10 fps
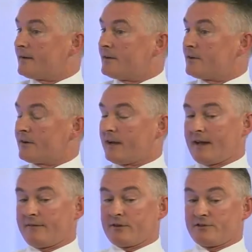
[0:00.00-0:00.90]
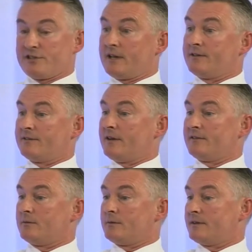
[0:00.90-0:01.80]
You can share this
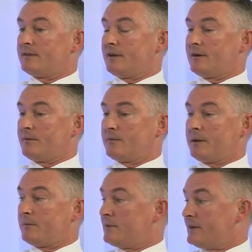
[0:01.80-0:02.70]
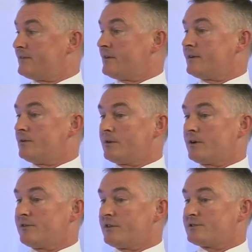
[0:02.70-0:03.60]
data with people inside the
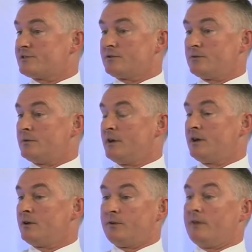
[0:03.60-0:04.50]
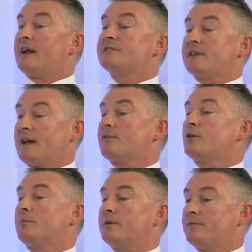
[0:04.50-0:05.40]
organisation who don't actually have a
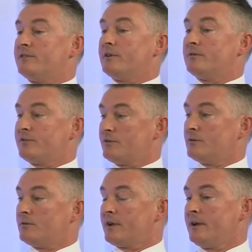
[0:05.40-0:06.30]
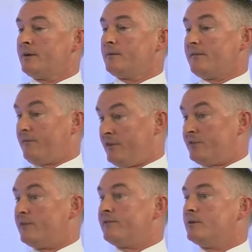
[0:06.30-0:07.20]
copy of Visio installed. We have a
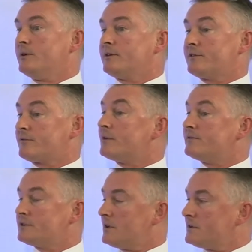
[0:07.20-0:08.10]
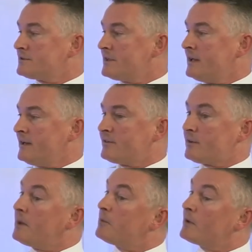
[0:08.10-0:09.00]
Visio viewer that's free of charge, so
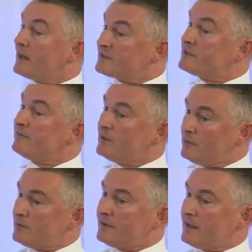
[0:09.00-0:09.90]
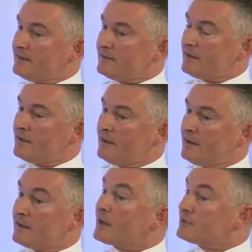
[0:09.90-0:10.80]
that people can actually view the data.
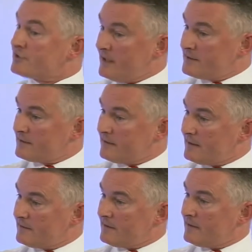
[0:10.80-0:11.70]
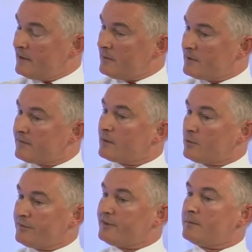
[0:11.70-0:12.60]
They can't change the data, but if they
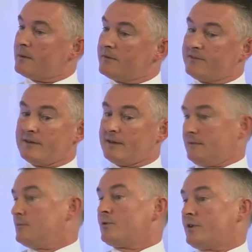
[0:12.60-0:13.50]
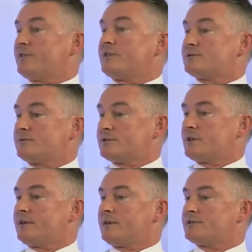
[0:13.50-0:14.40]
wanted to be able to see that organisational
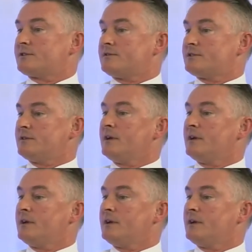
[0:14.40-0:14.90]
chart that I showed you,